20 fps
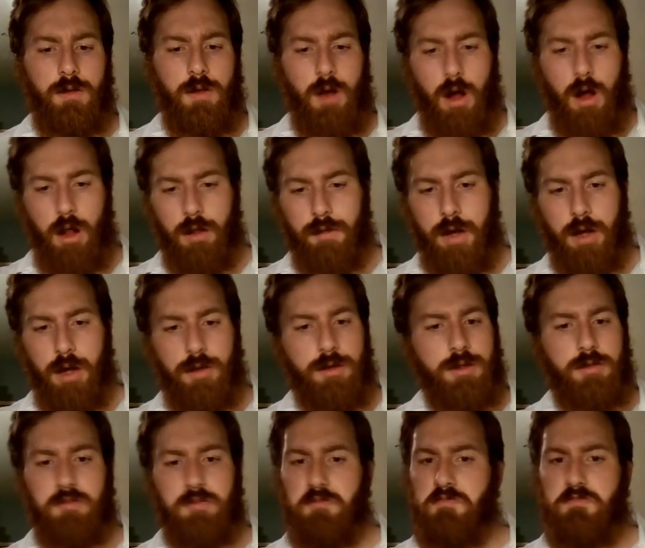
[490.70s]
All
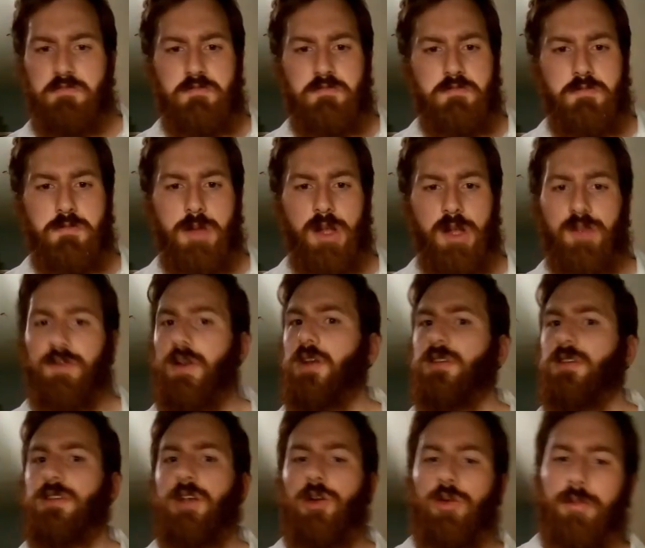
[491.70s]
around, as far
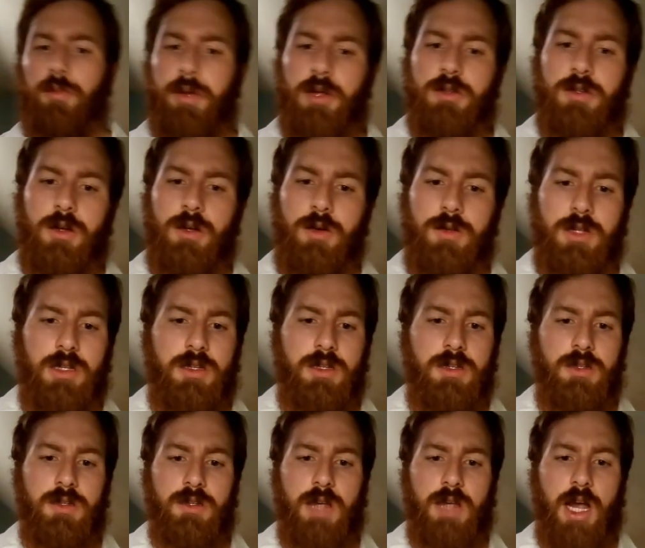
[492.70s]
as sour beers go, this
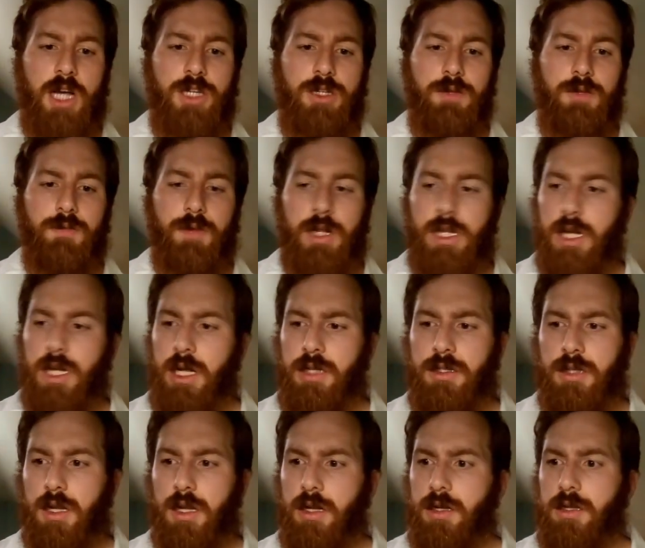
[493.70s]
is actually really nice.
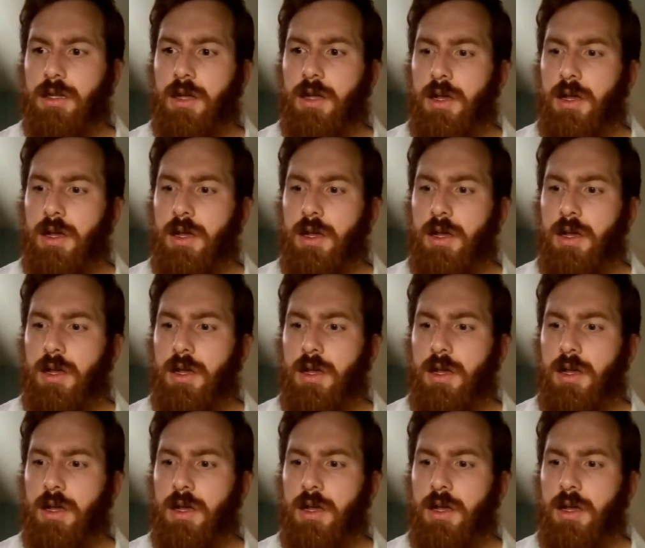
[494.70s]
And